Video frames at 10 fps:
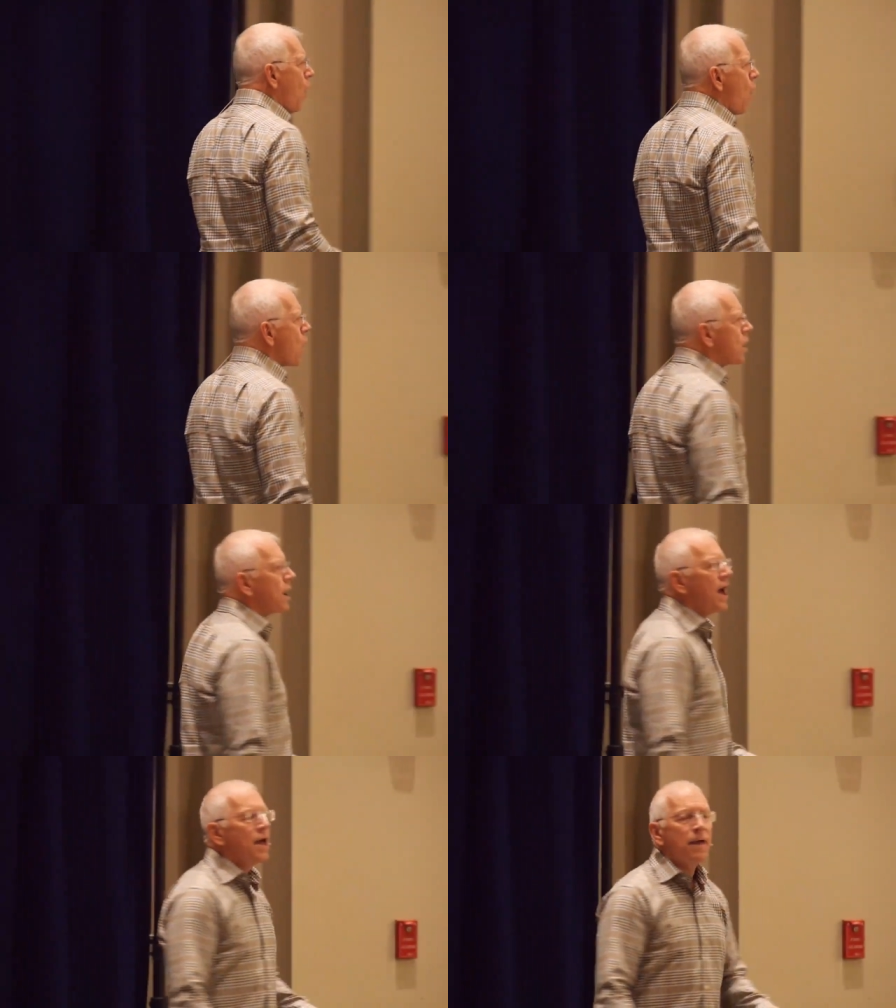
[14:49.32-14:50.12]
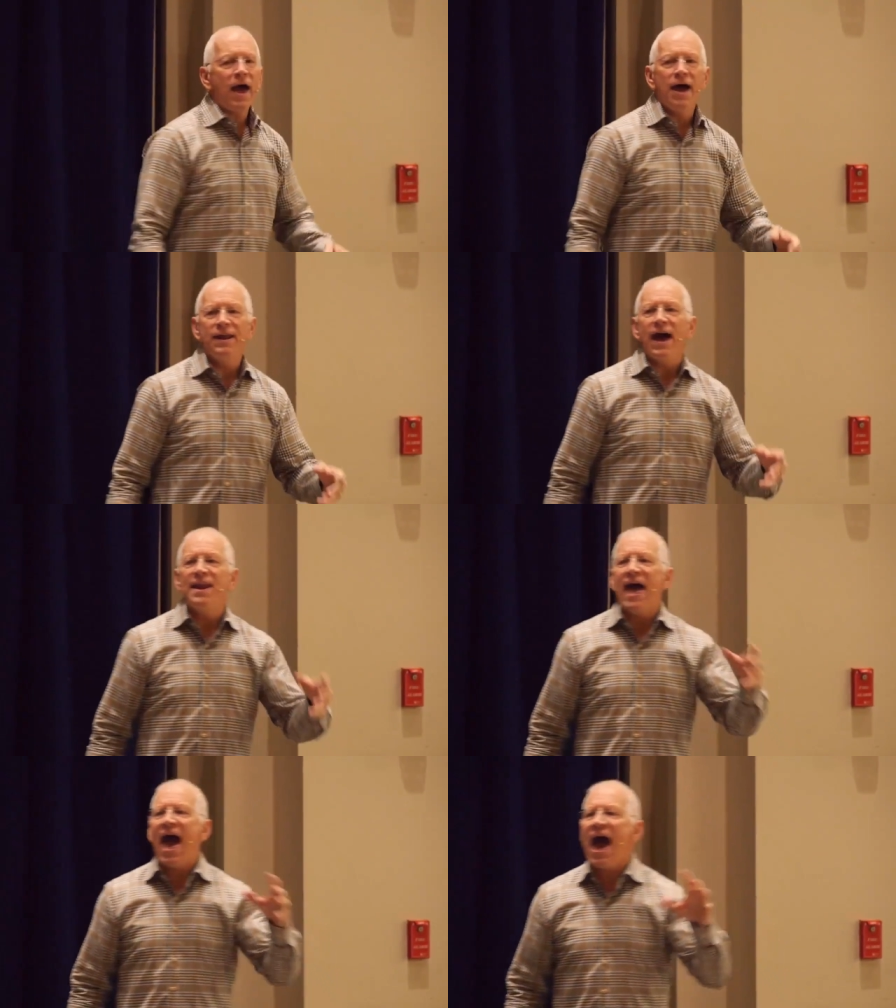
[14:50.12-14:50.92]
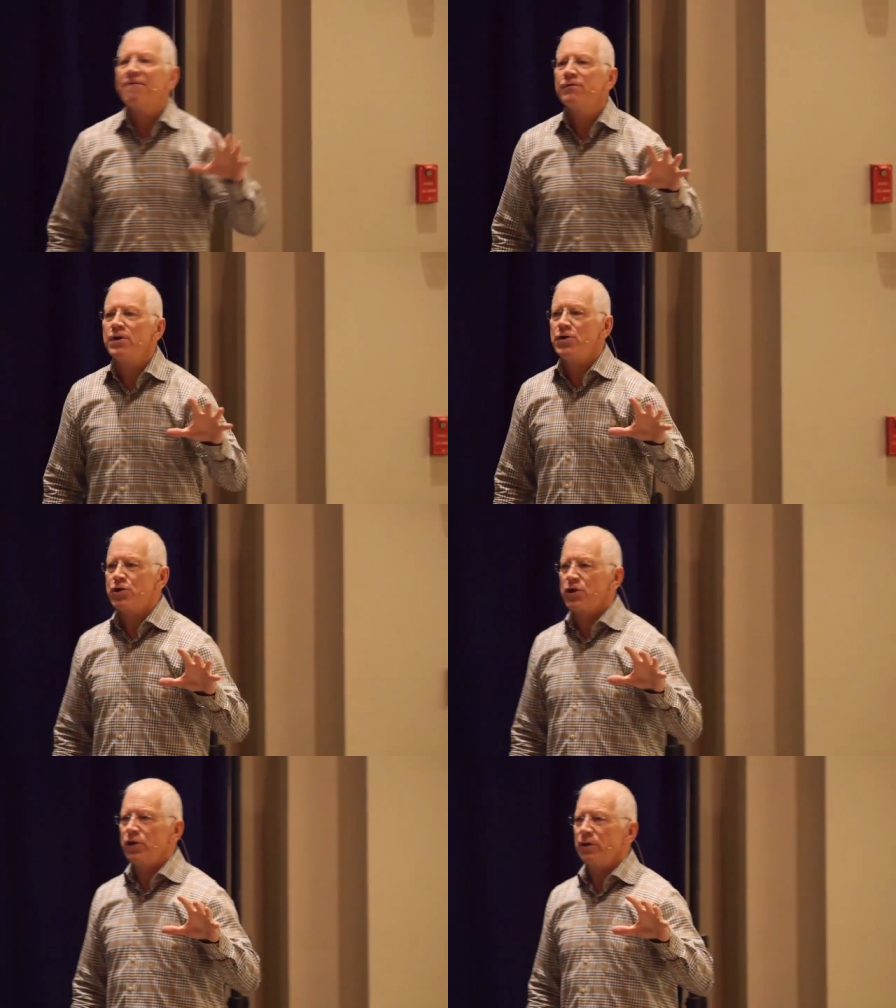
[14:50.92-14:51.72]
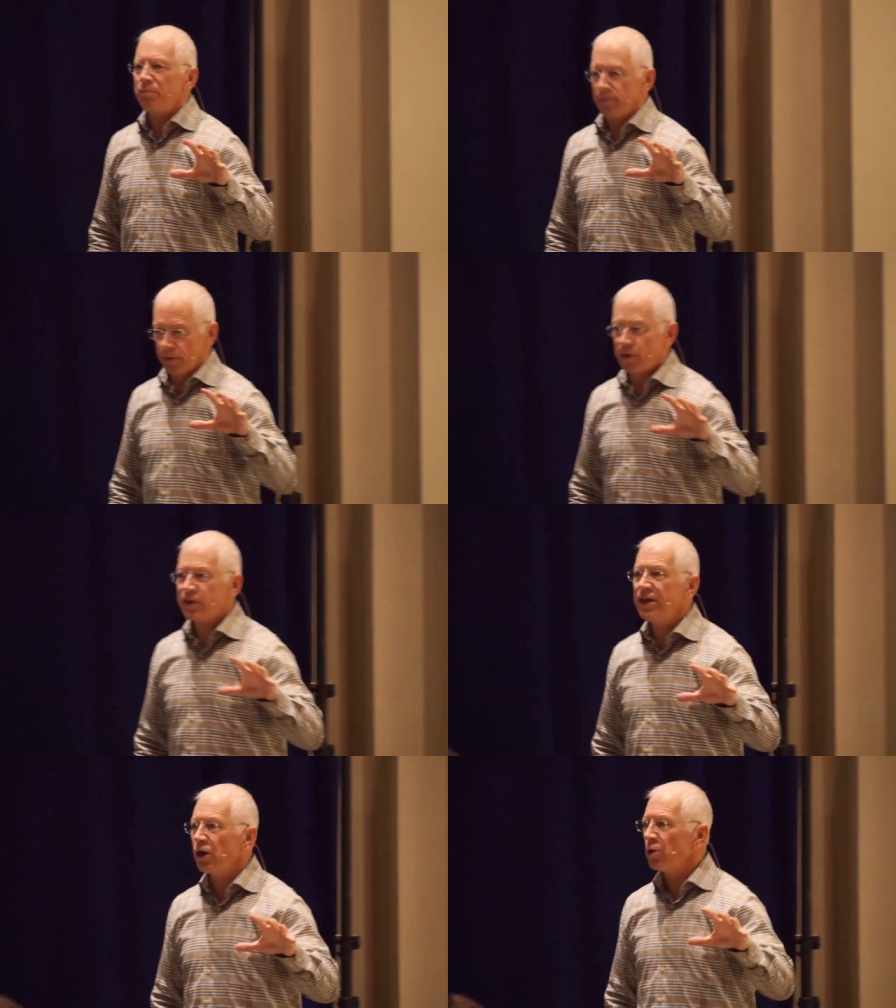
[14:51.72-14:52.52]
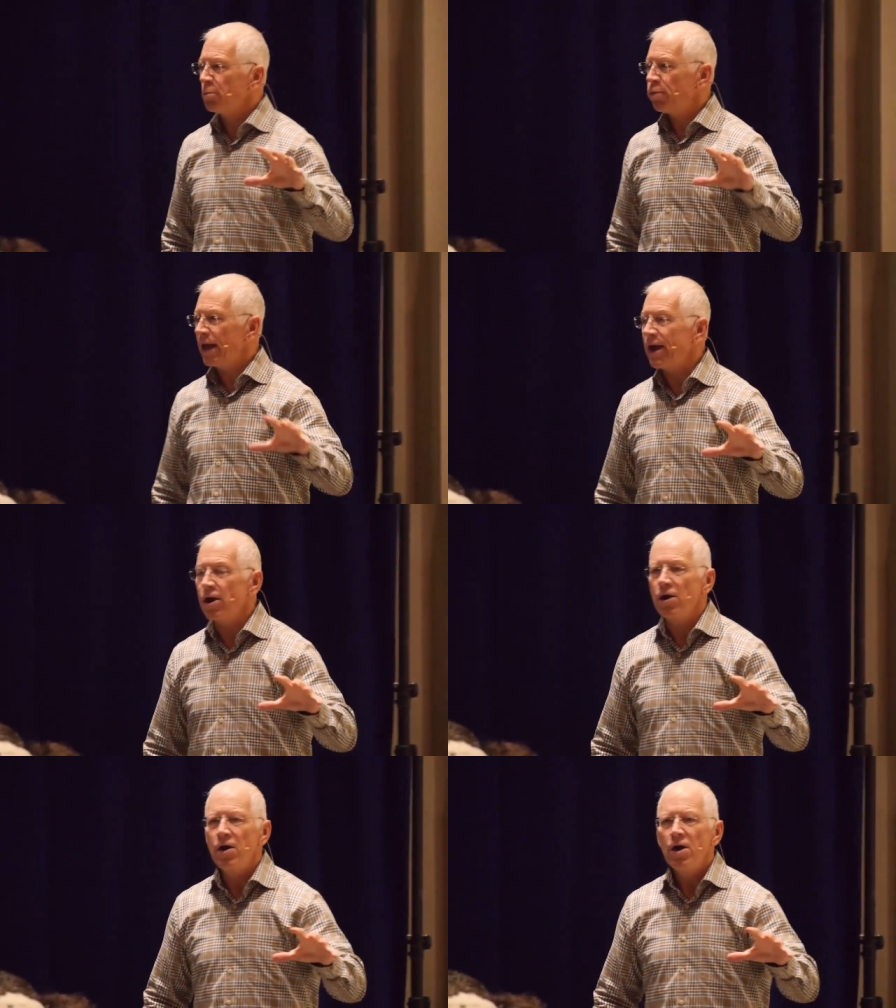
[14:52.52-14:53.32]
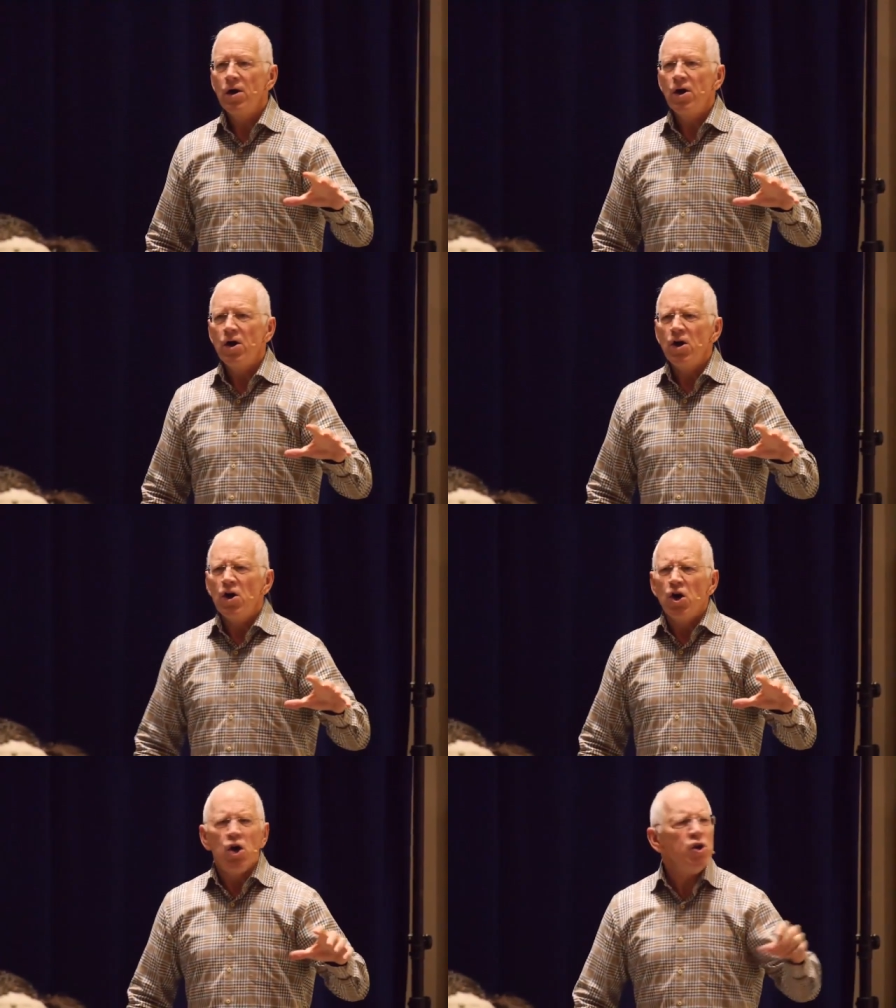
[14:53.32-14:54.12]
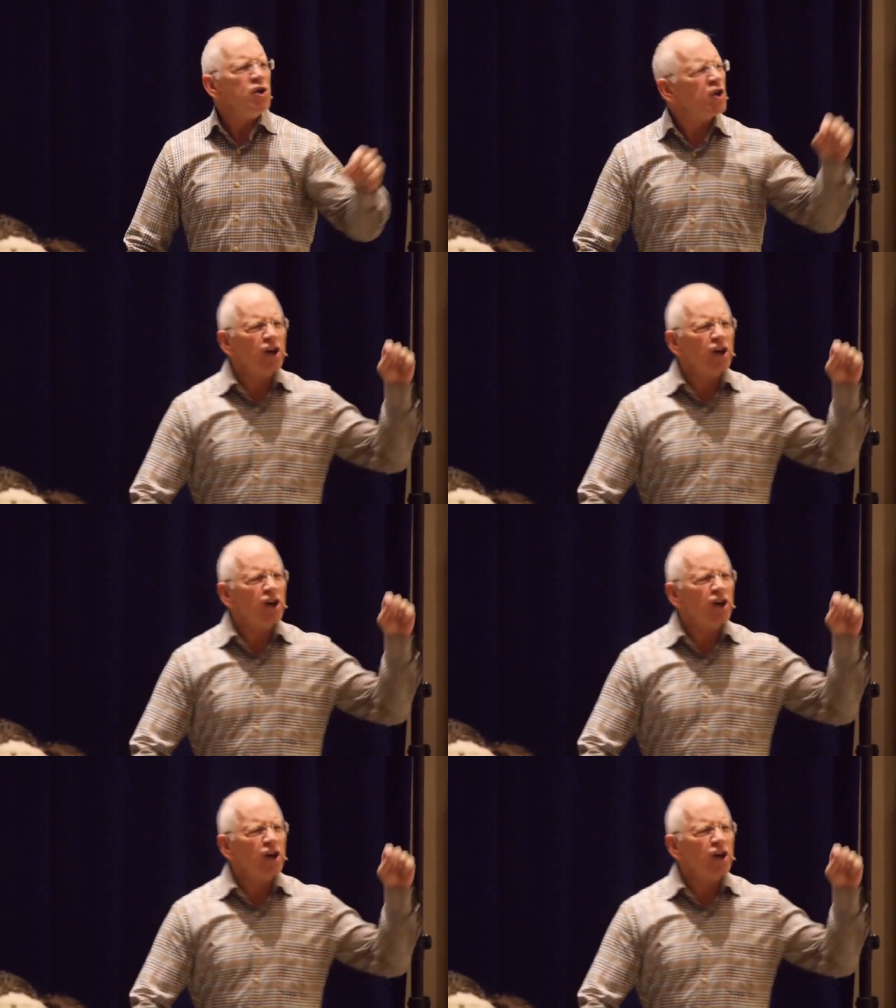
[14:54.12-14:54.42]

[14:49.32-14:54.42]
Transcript: or an, an average skilled player who you